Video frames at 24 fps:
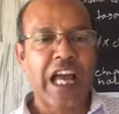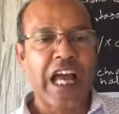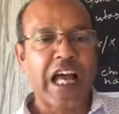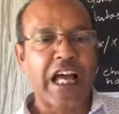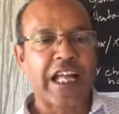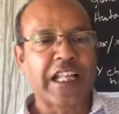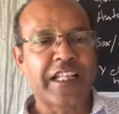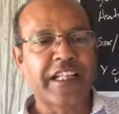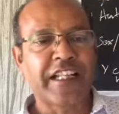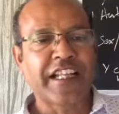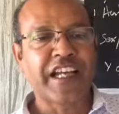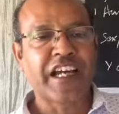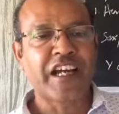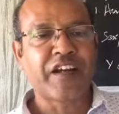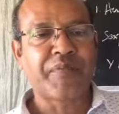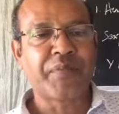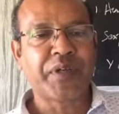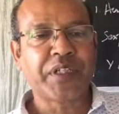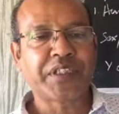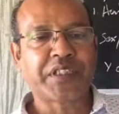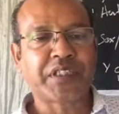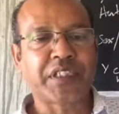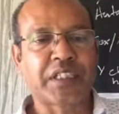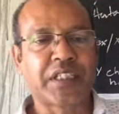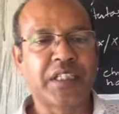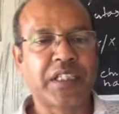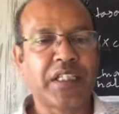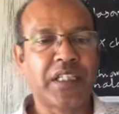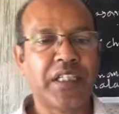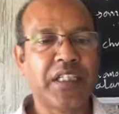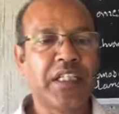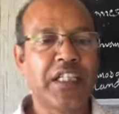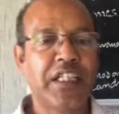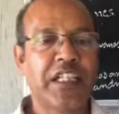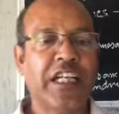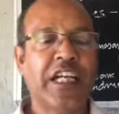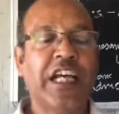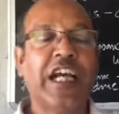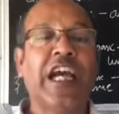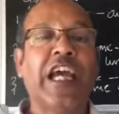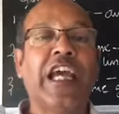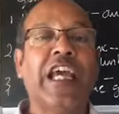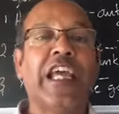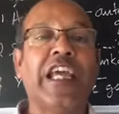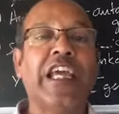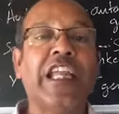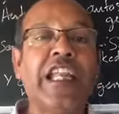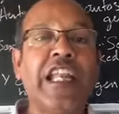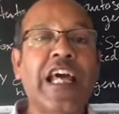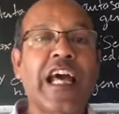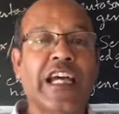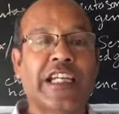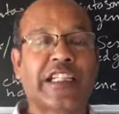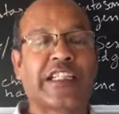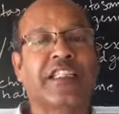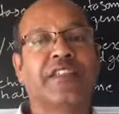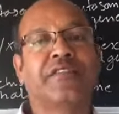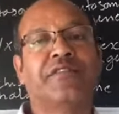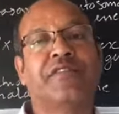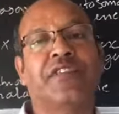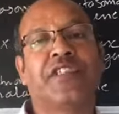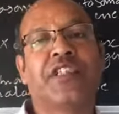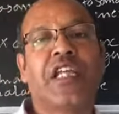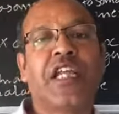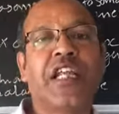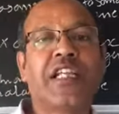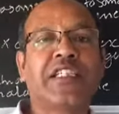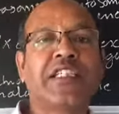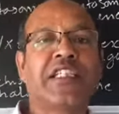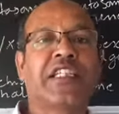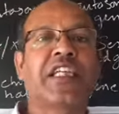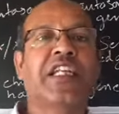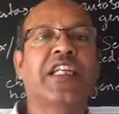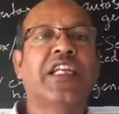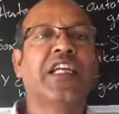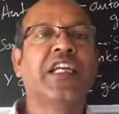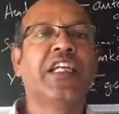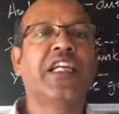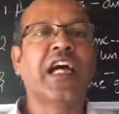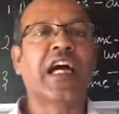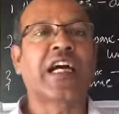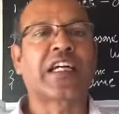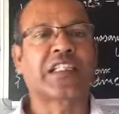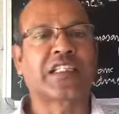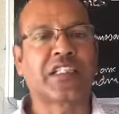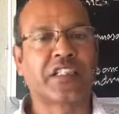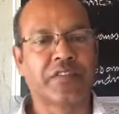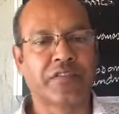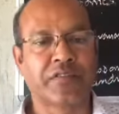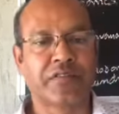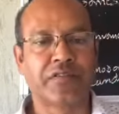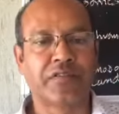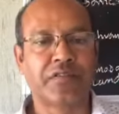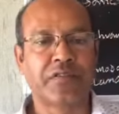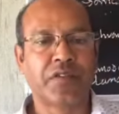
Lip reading: and they are basically inactive, genetically inactive.